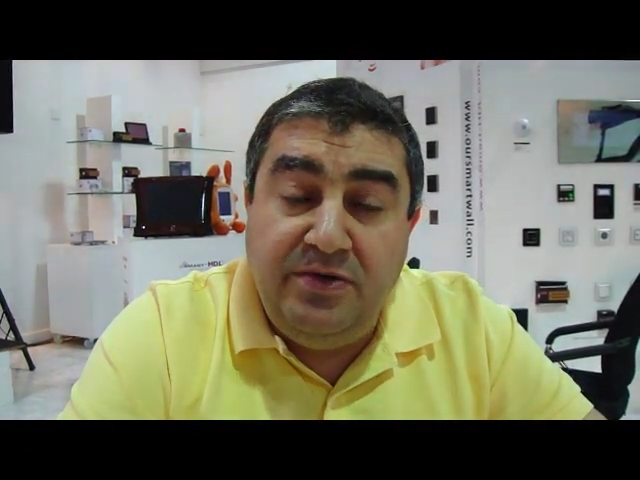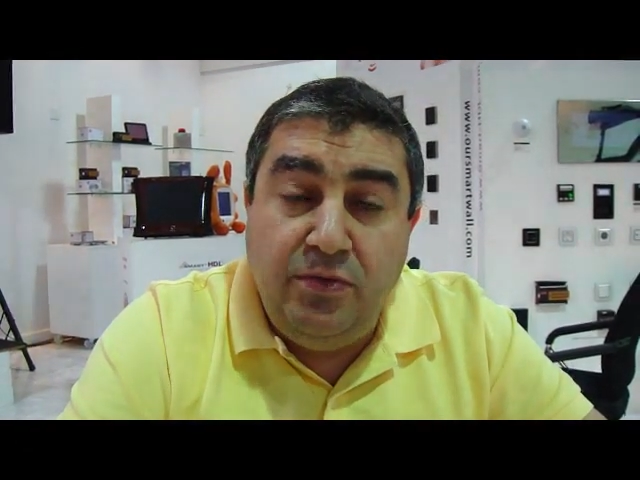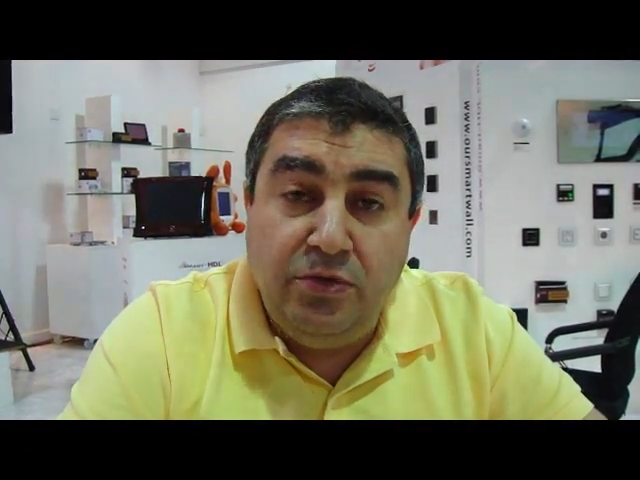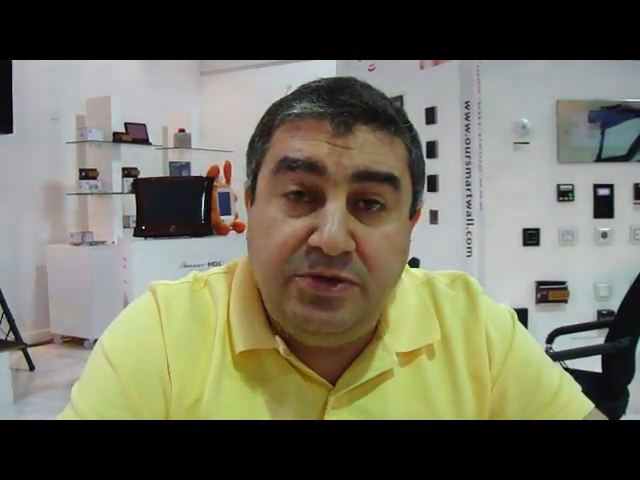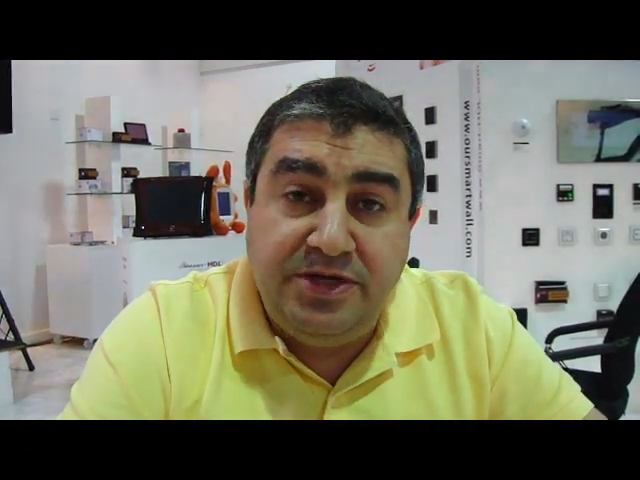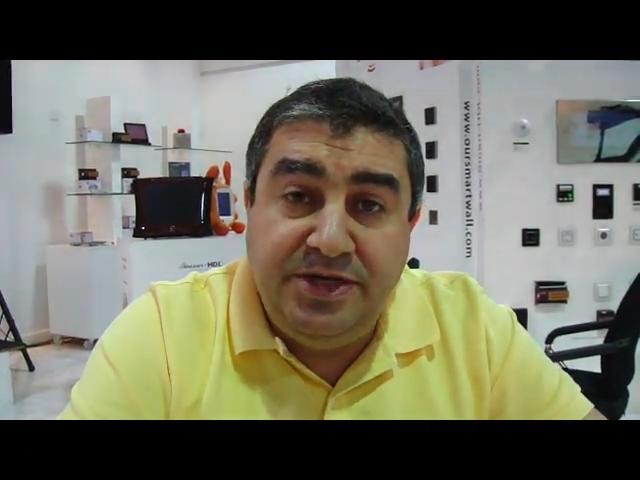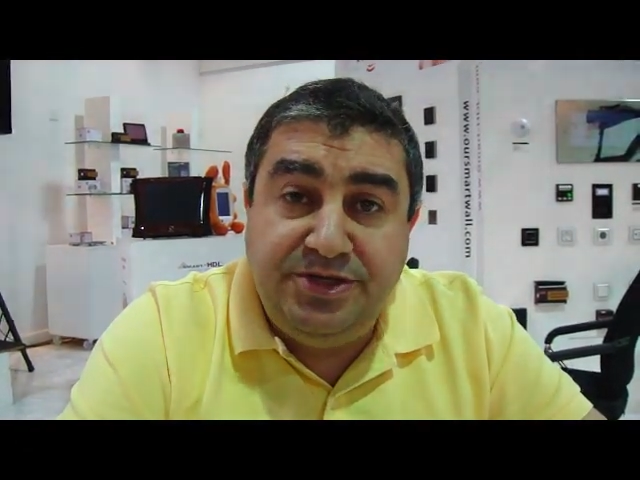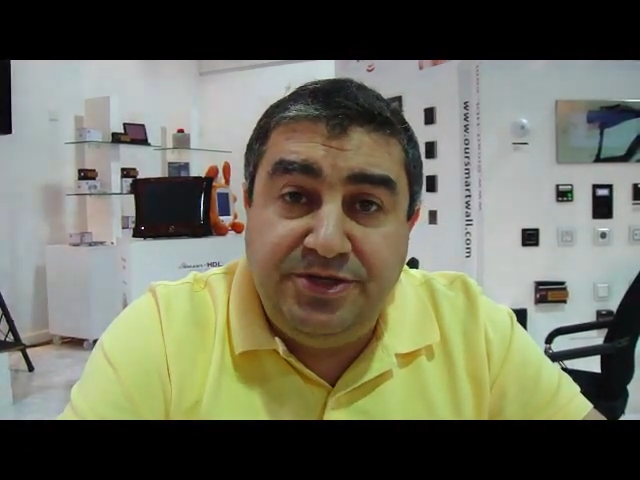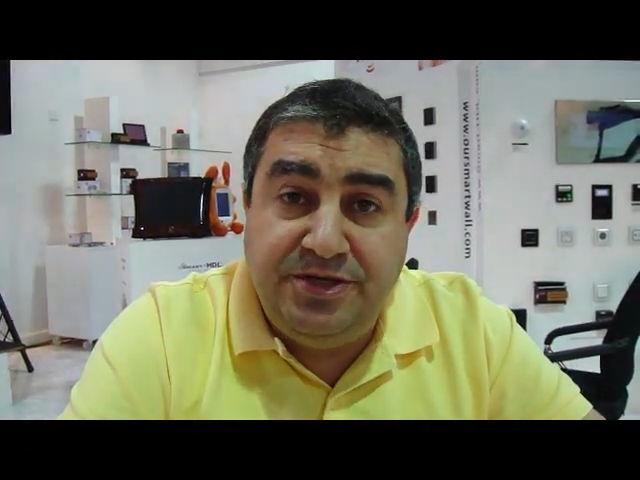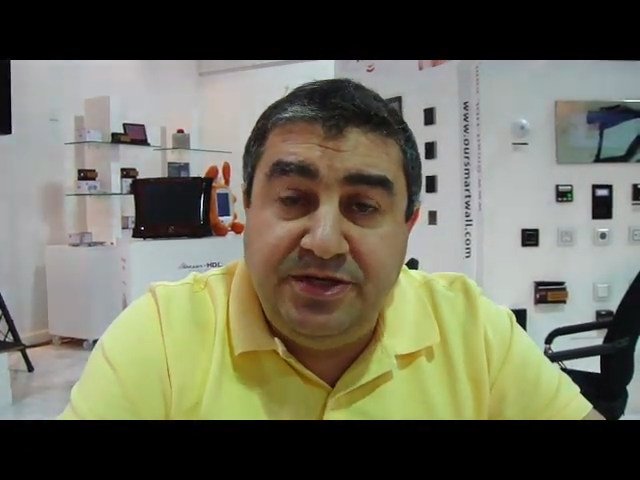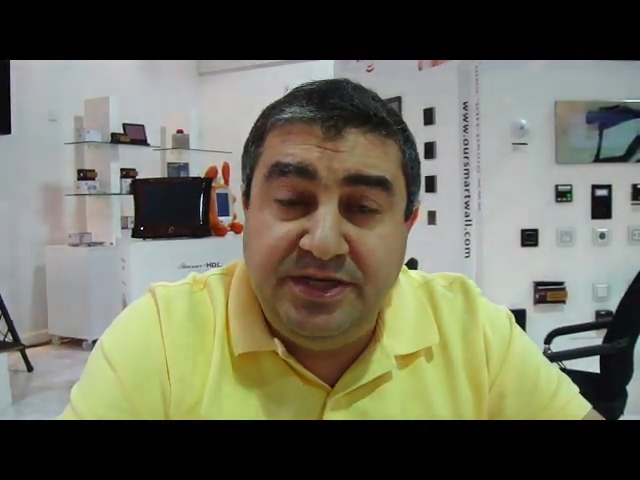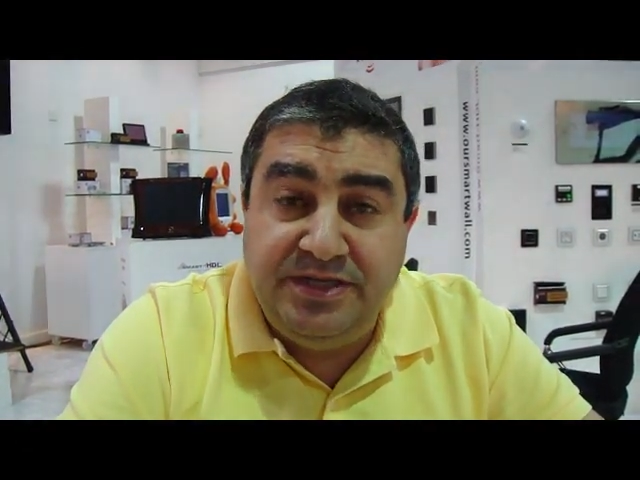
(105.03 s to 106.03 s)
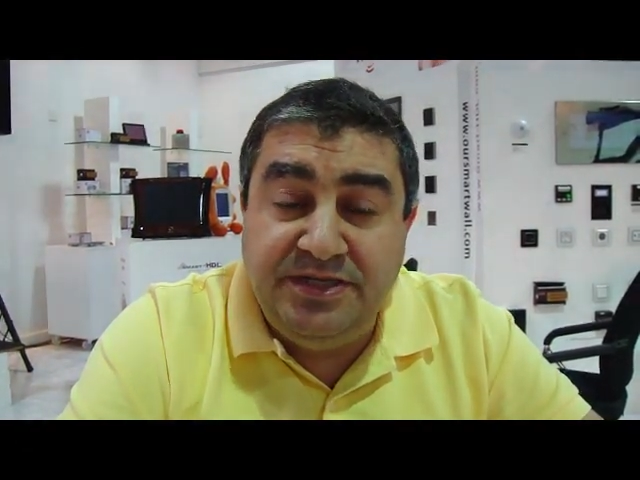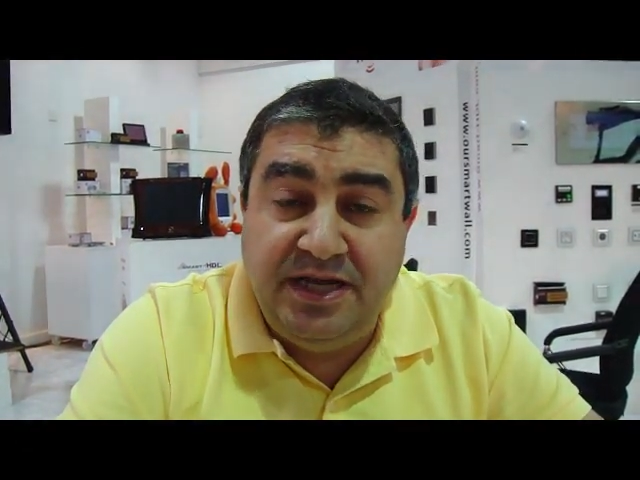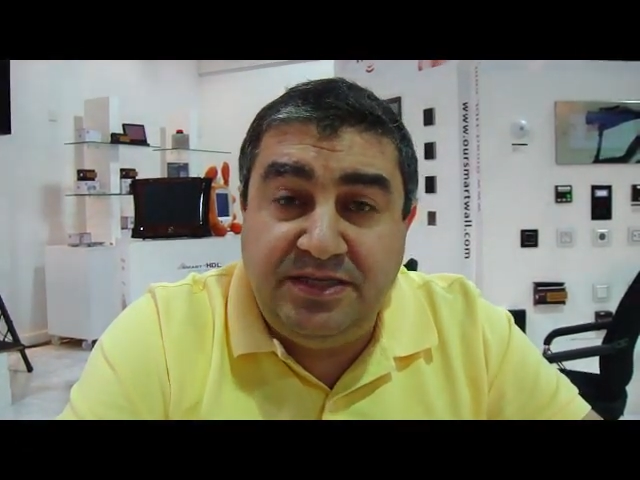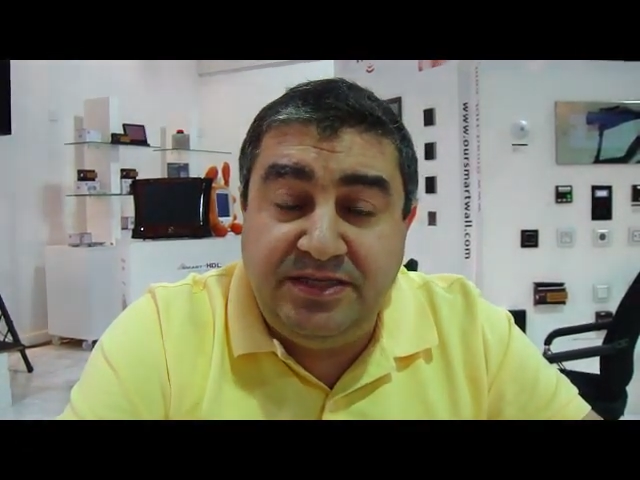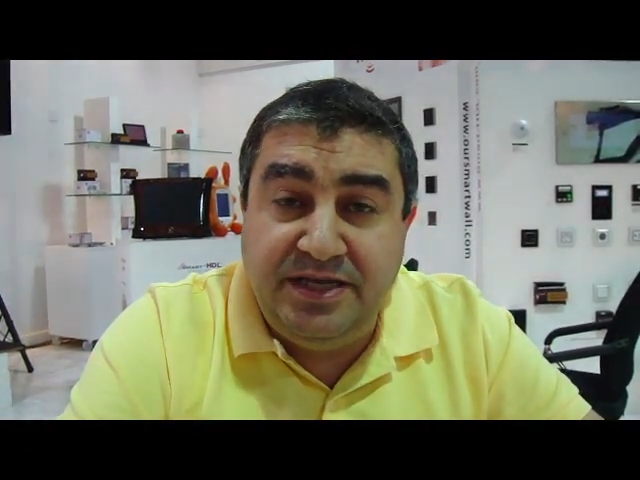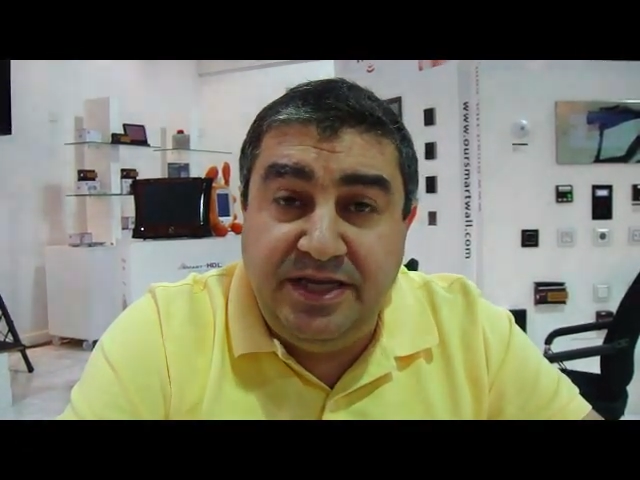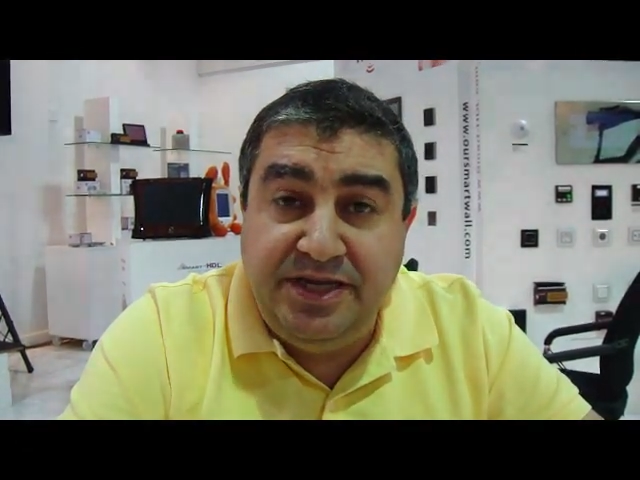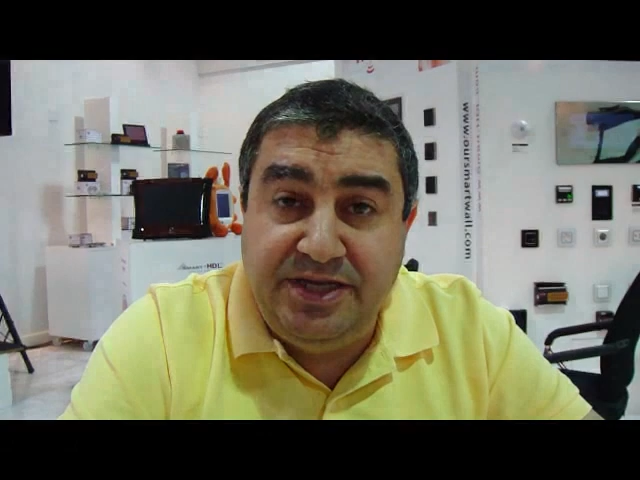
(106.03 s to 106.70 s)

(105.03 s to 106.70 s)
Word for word: the water heater is not uh,